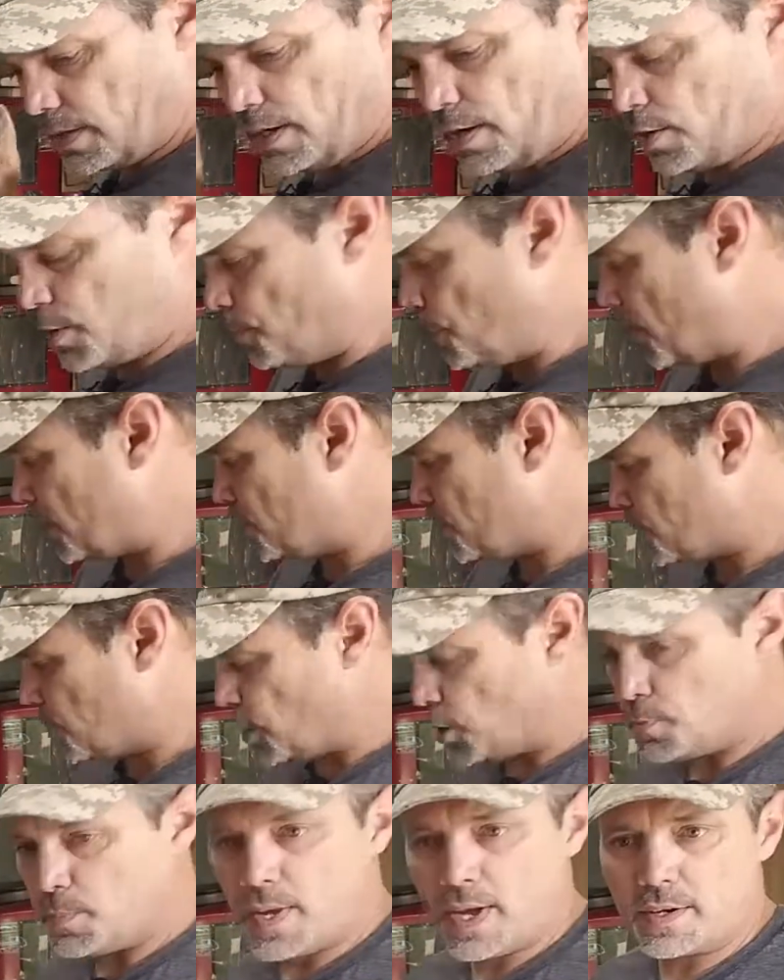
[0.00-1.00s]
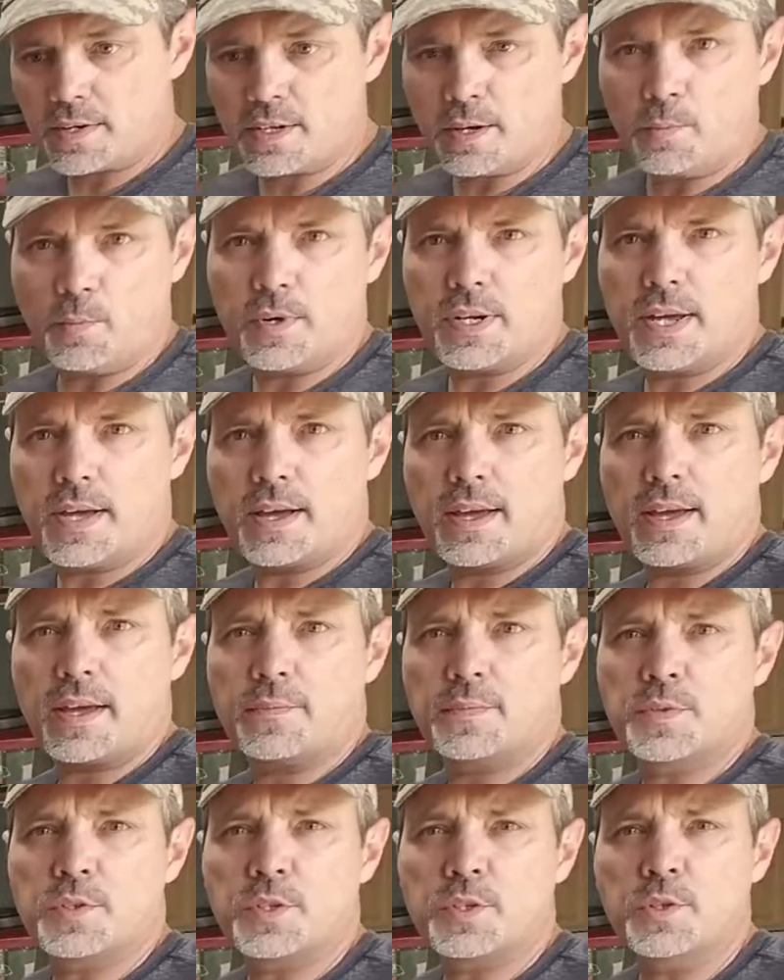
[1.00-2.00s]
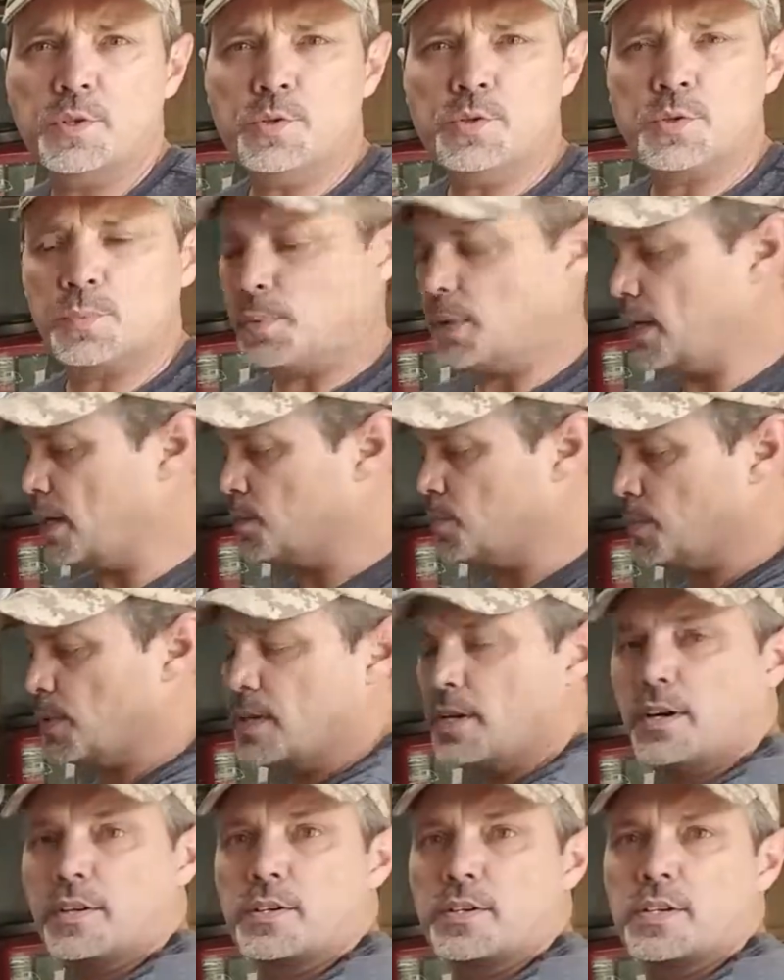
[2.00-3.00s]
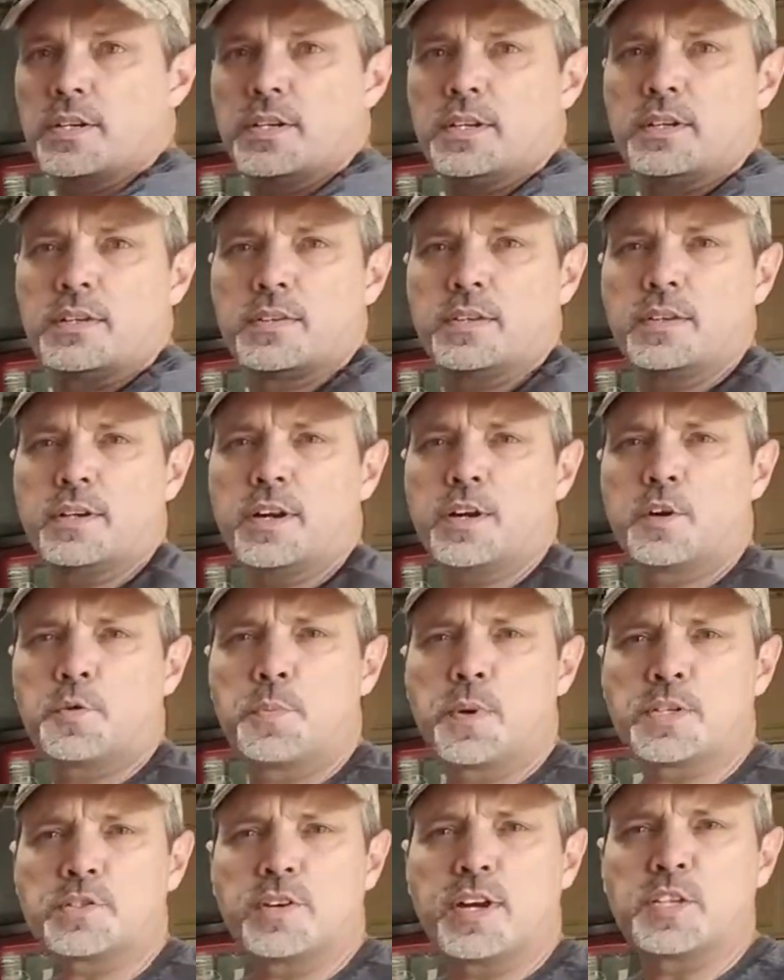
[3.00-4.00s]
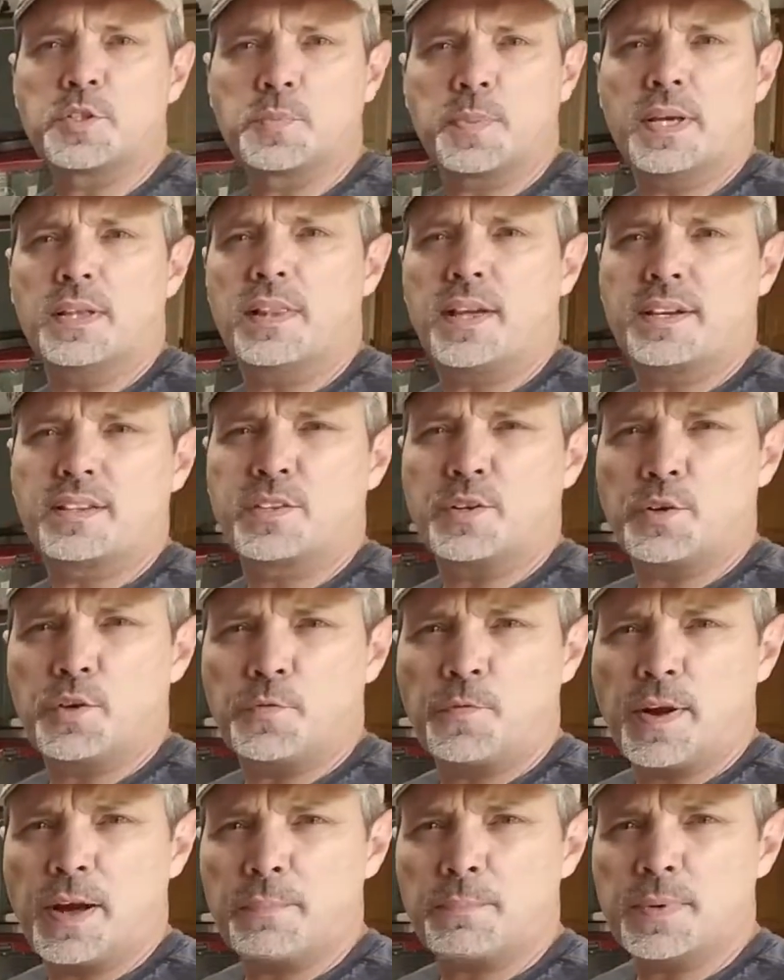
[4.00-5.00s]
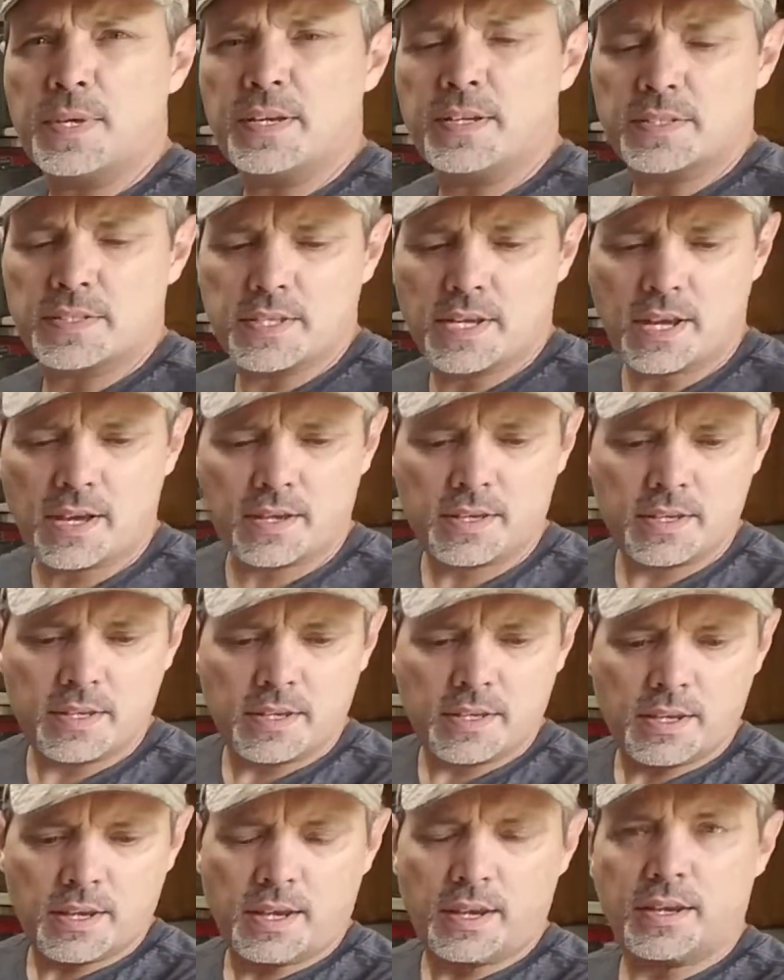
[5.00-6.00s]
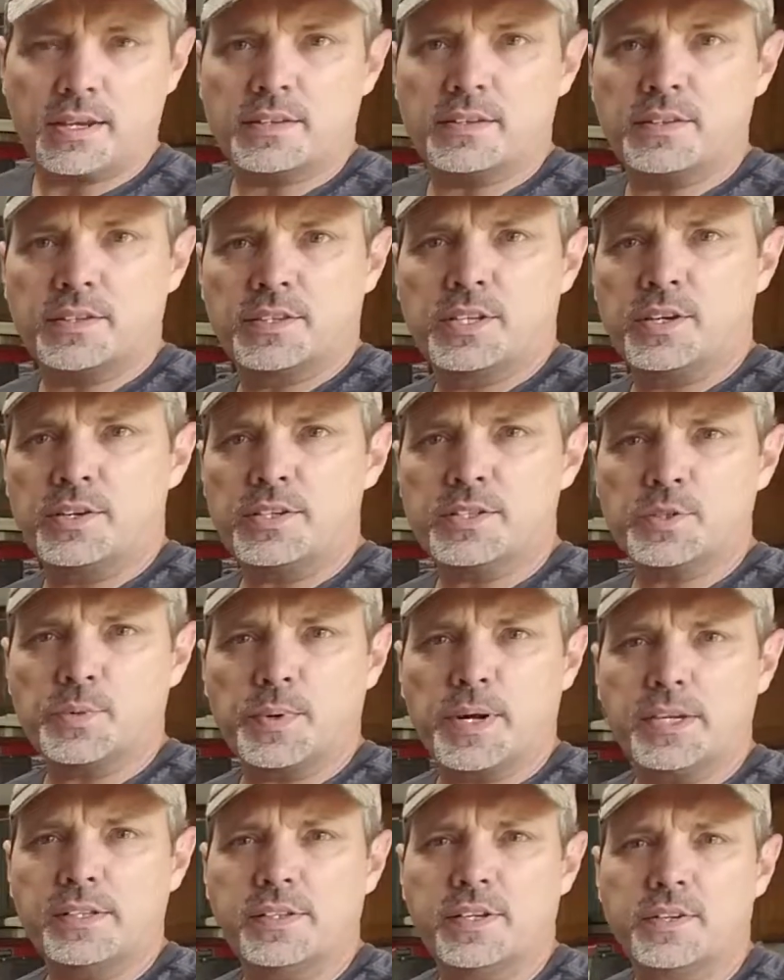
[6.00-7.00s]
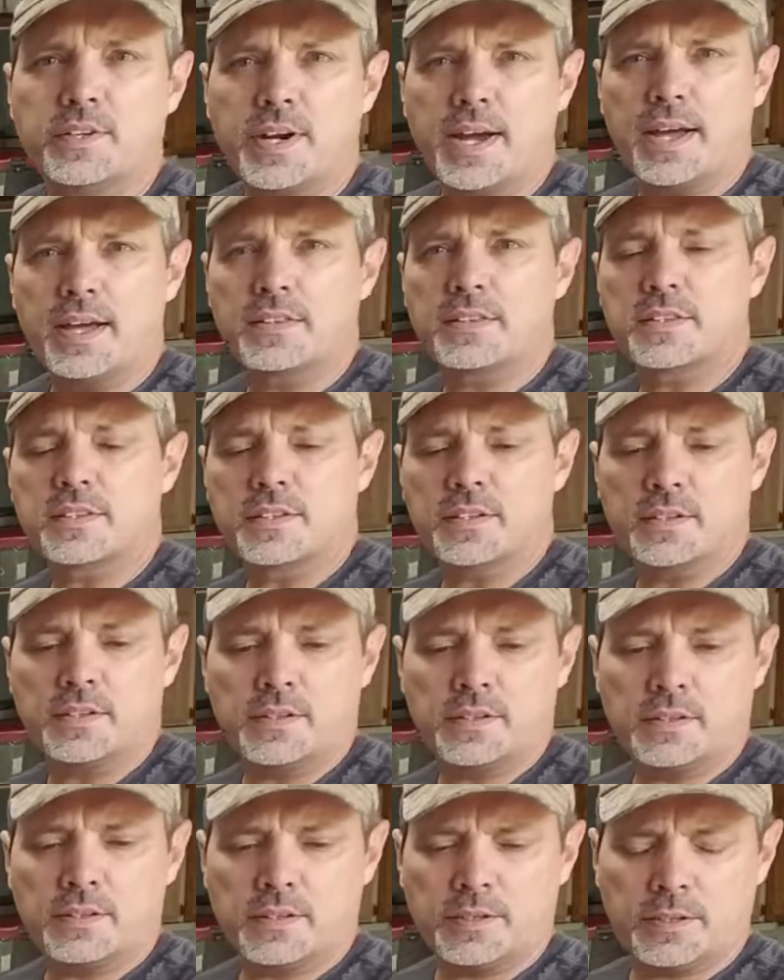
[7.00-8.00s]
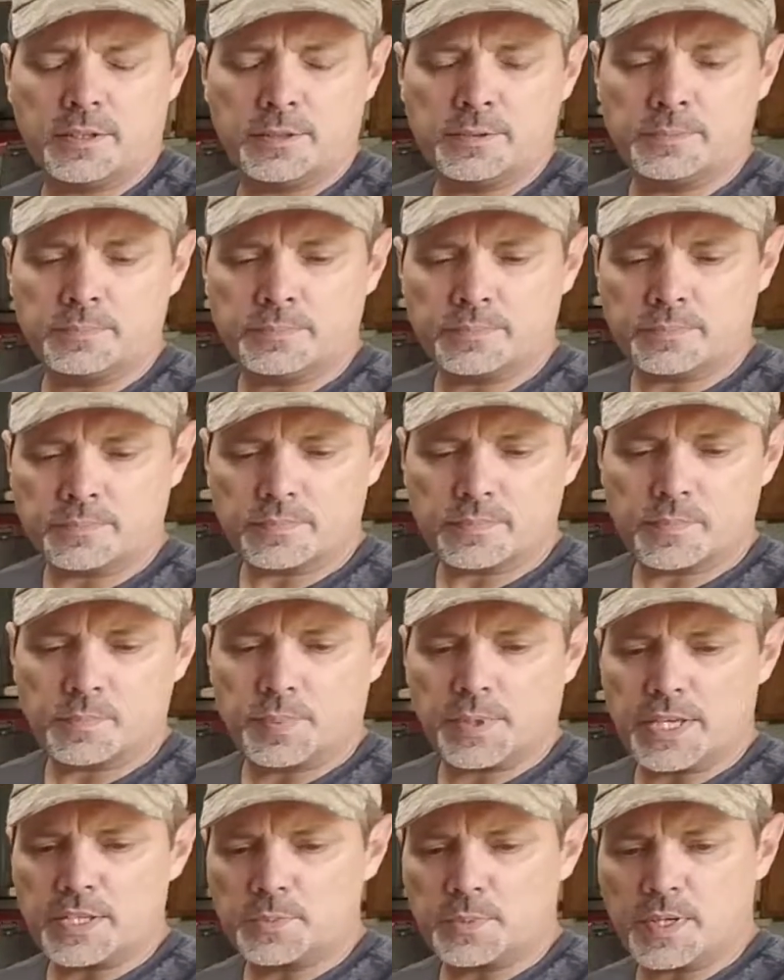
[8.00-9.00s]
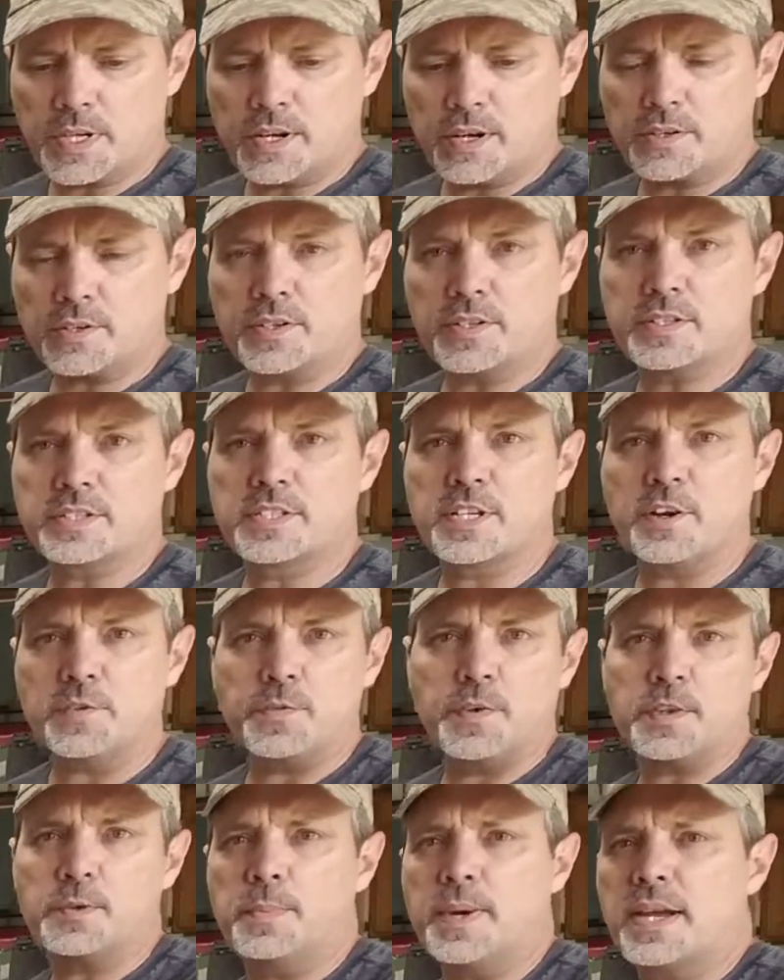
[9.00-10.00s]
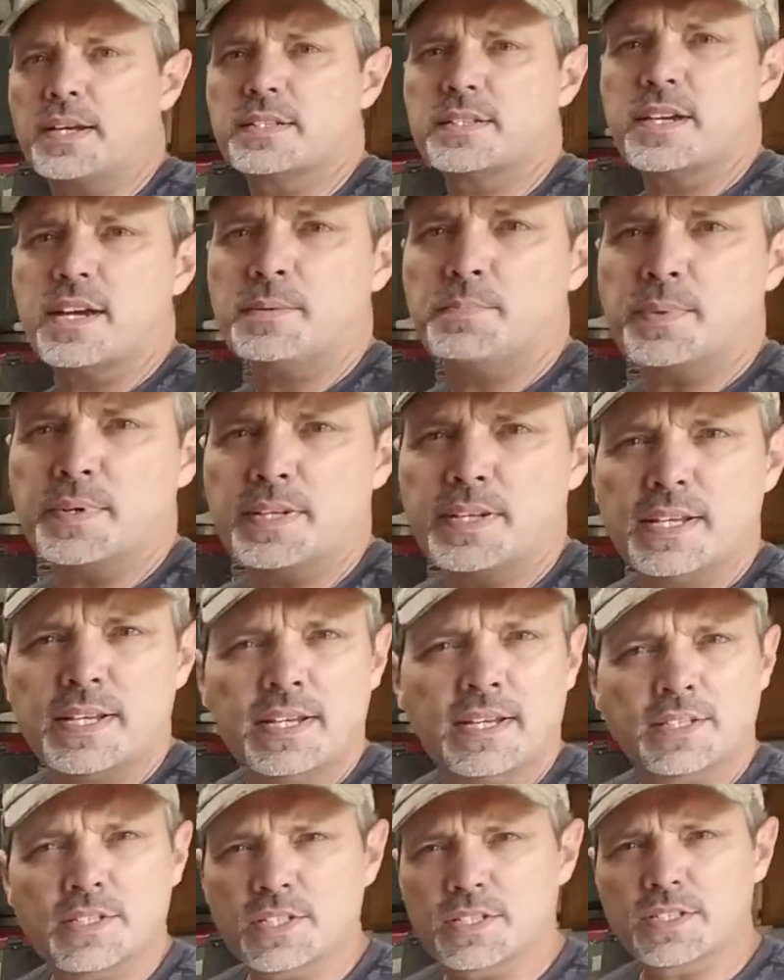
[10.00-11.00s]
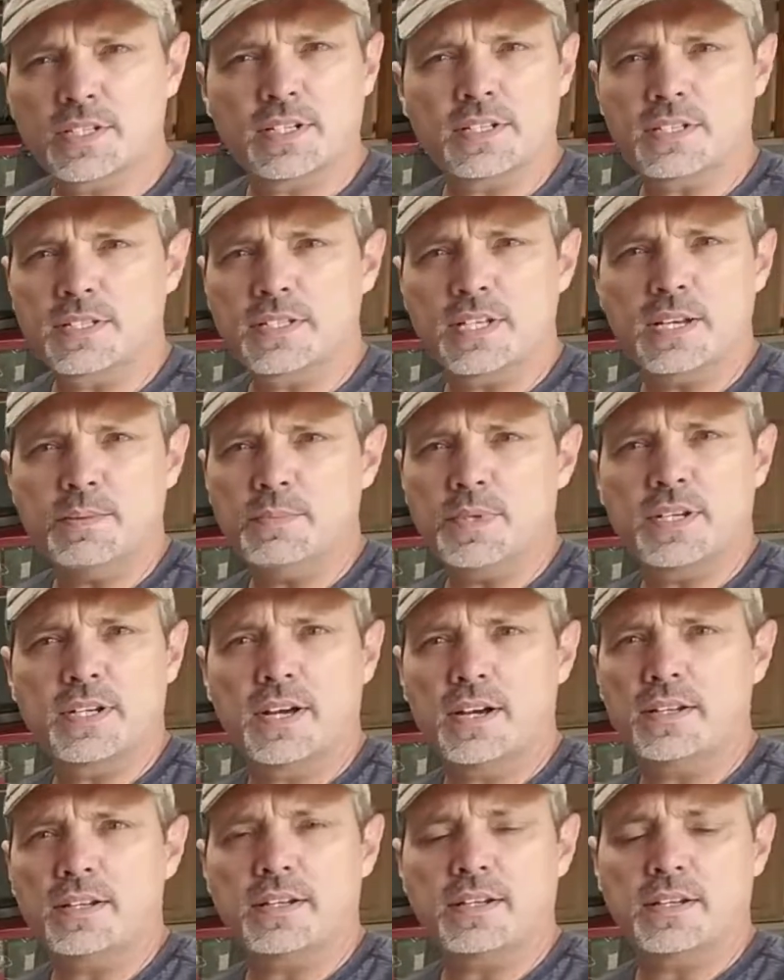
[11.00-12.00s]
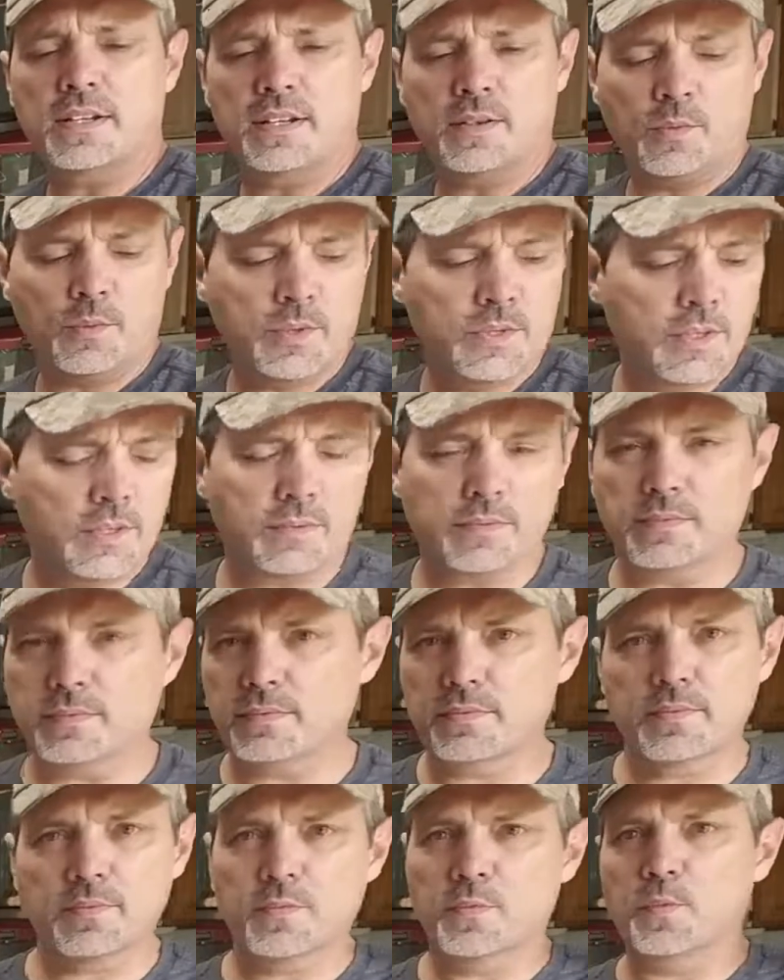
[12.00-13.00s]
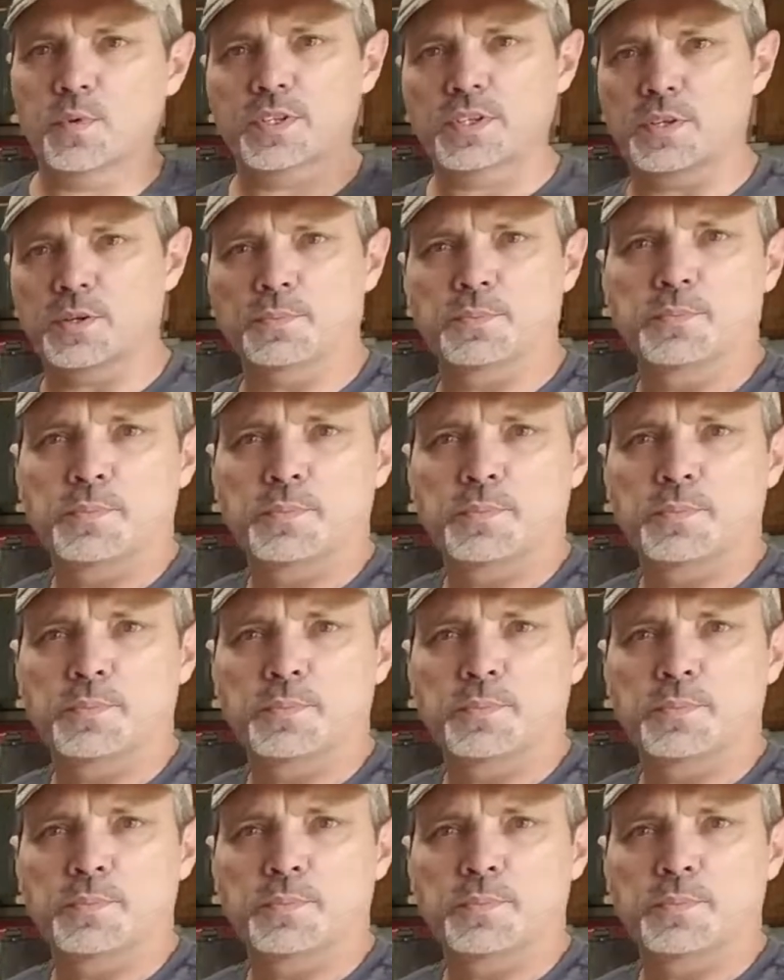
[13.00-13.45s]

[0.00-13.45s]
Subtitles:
air compressor turned back up. When I have to use the plasma cutter, the air compressor has to be at like 35 PSI. And there is a regulator at the plasma cutter itself on the back side, but it just doesn't seem to cut it with what the